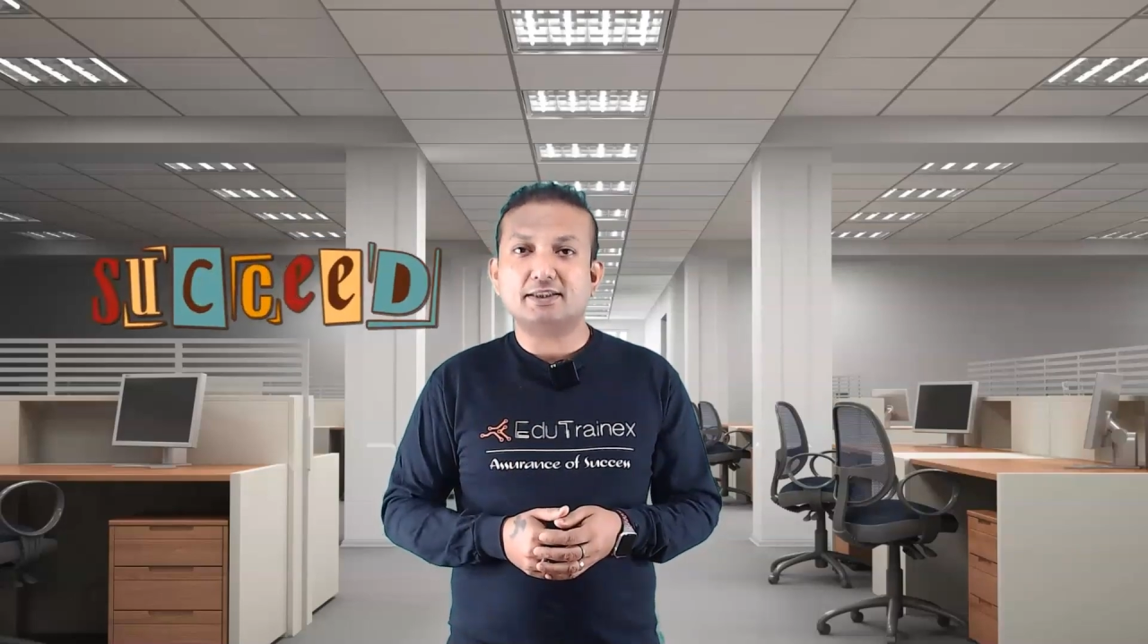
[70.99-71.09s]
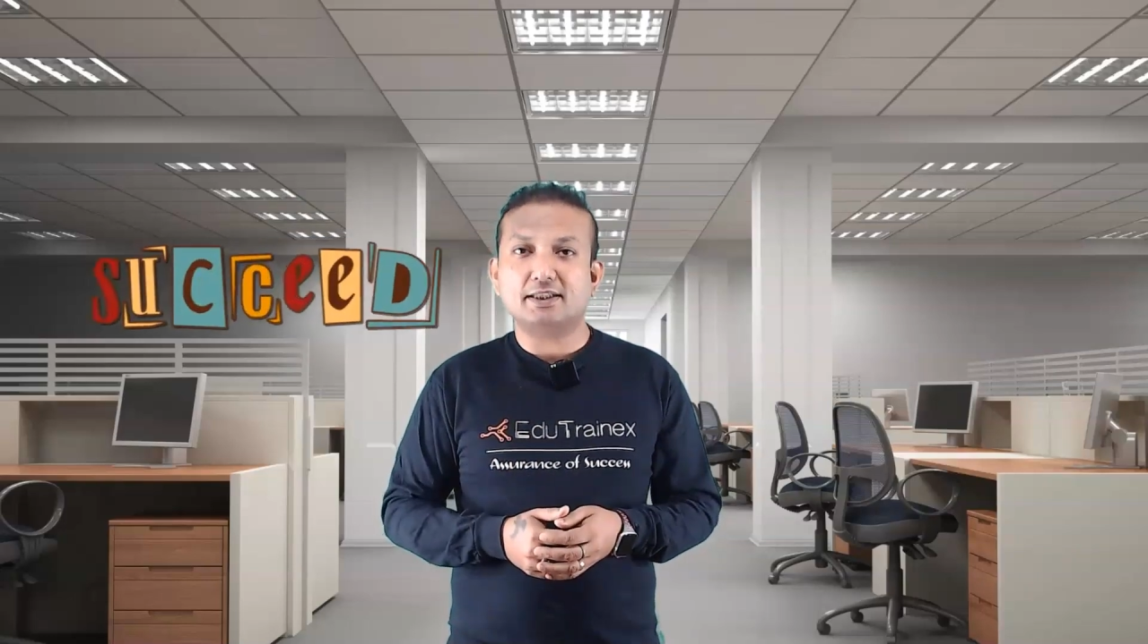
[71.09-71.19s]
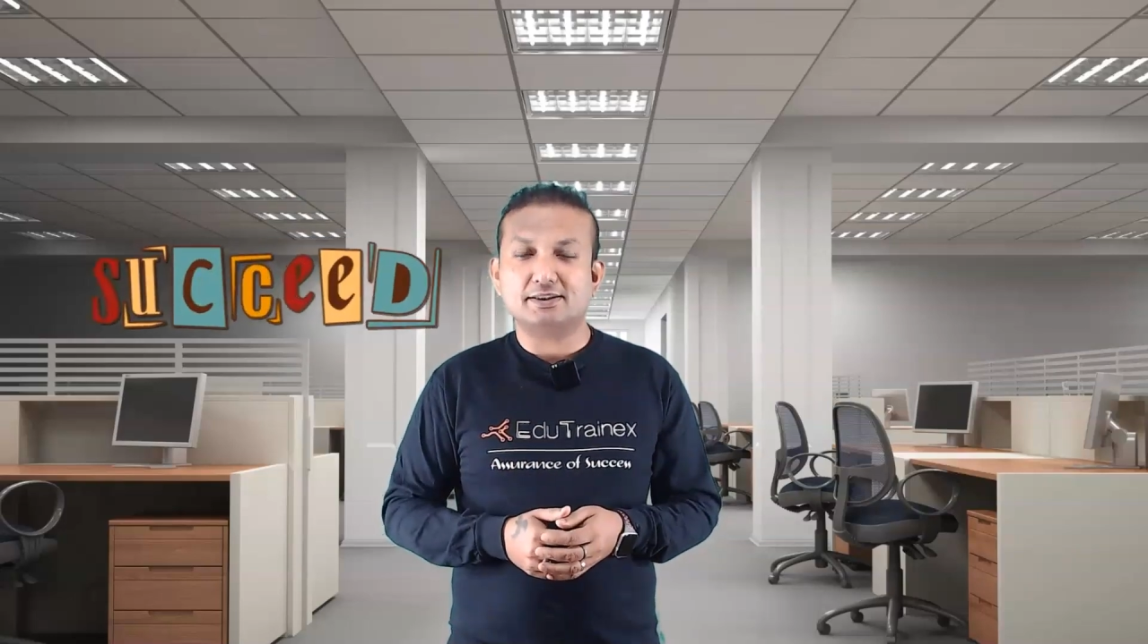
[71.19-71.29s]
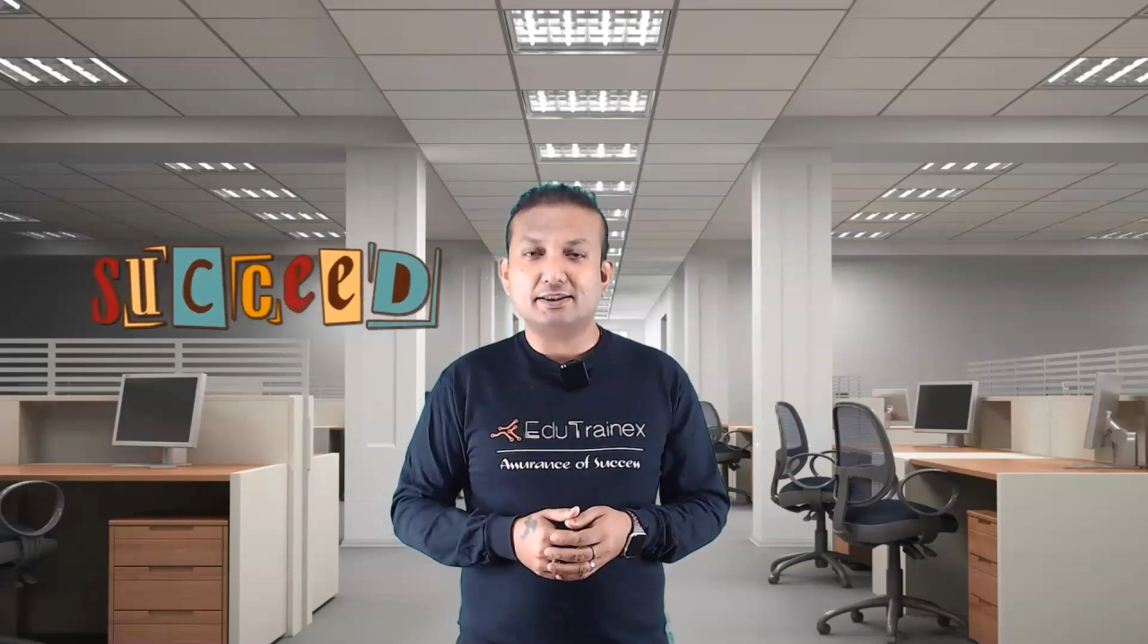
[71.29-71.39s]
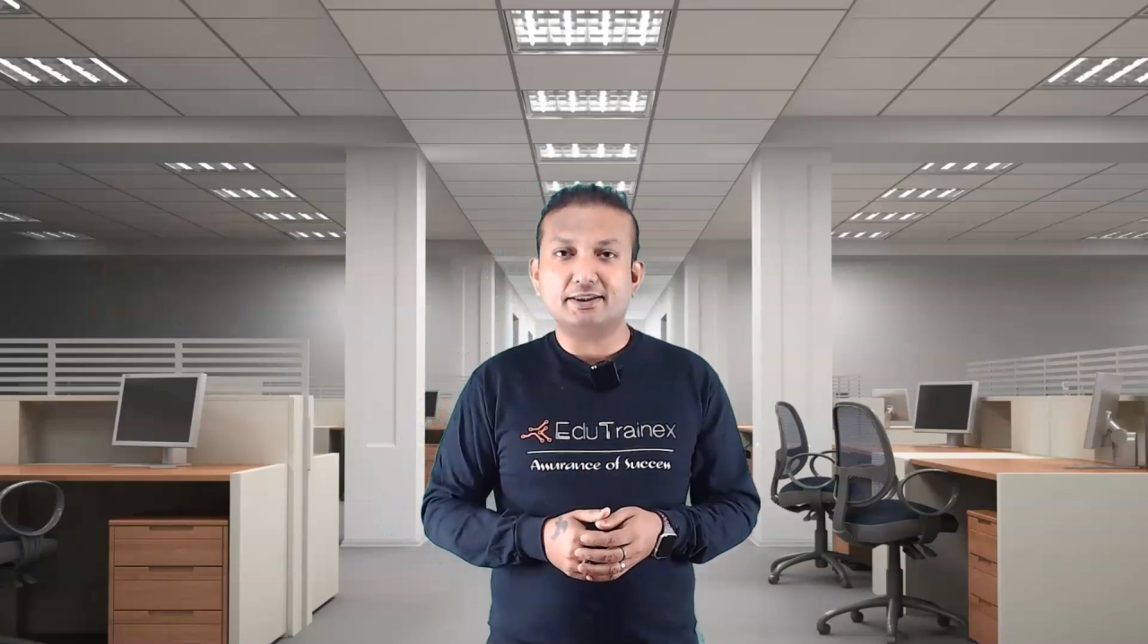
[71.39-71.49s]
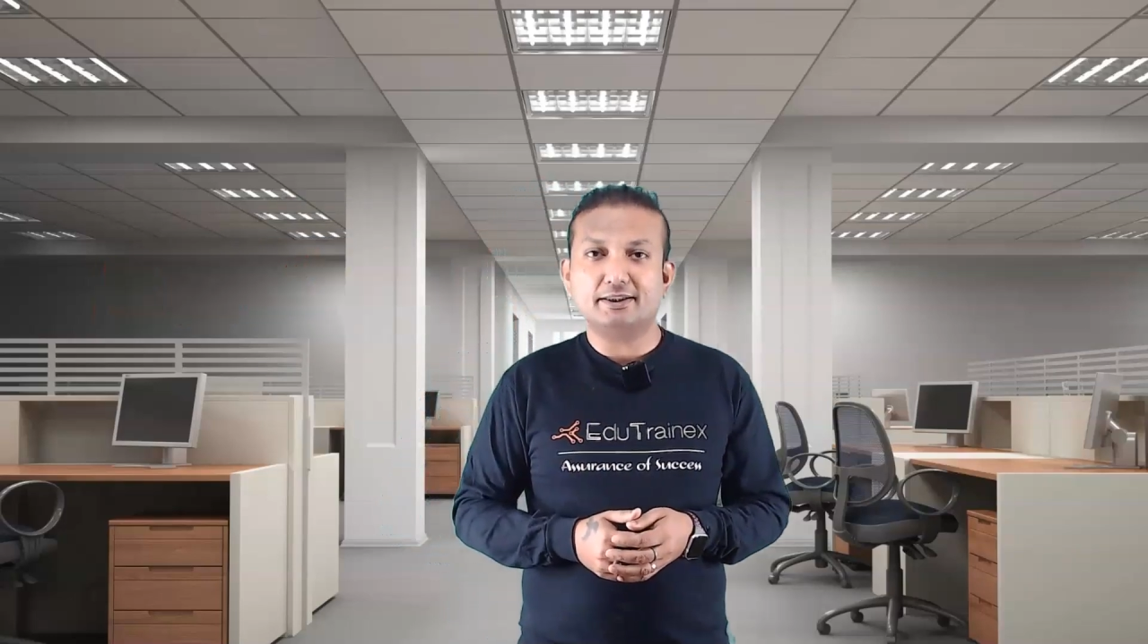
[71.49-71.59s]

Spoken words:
succeed.